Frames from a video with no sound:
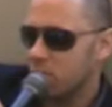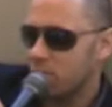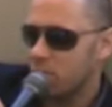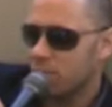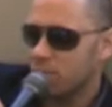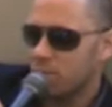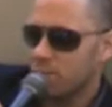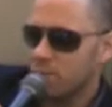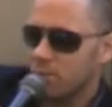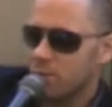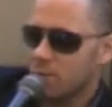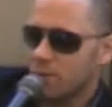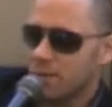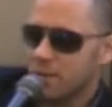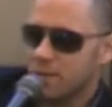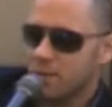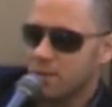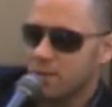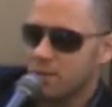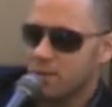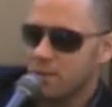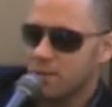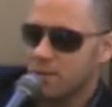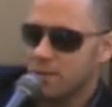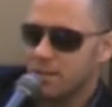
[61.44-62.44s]
you want from a
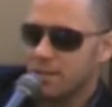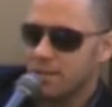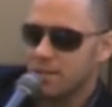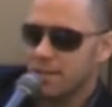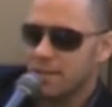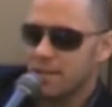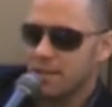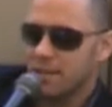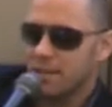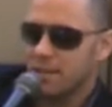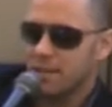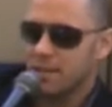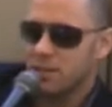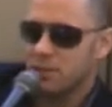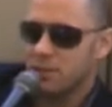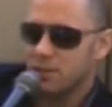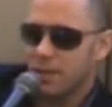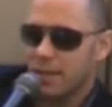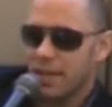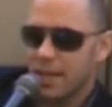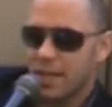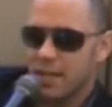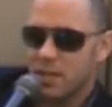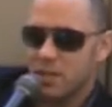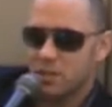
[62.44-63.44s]
wrestler is any kind of
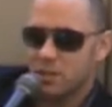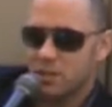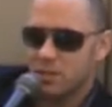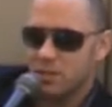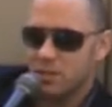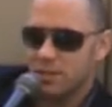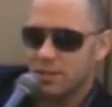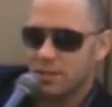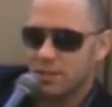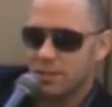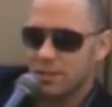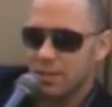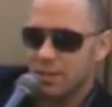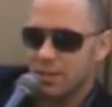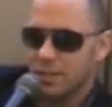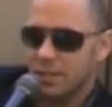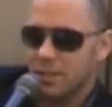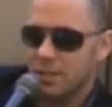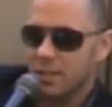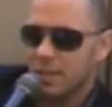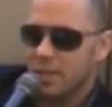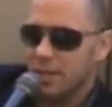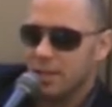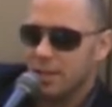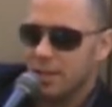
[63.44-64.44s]
reaction. And
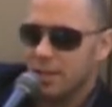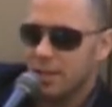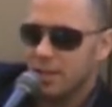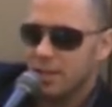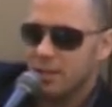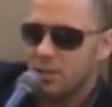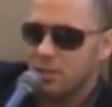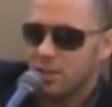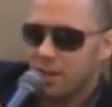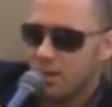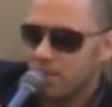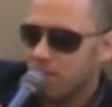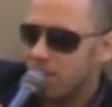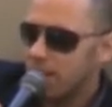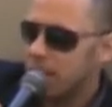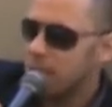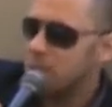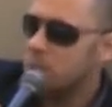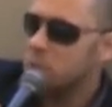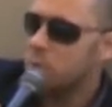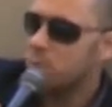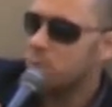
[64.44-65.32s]
generally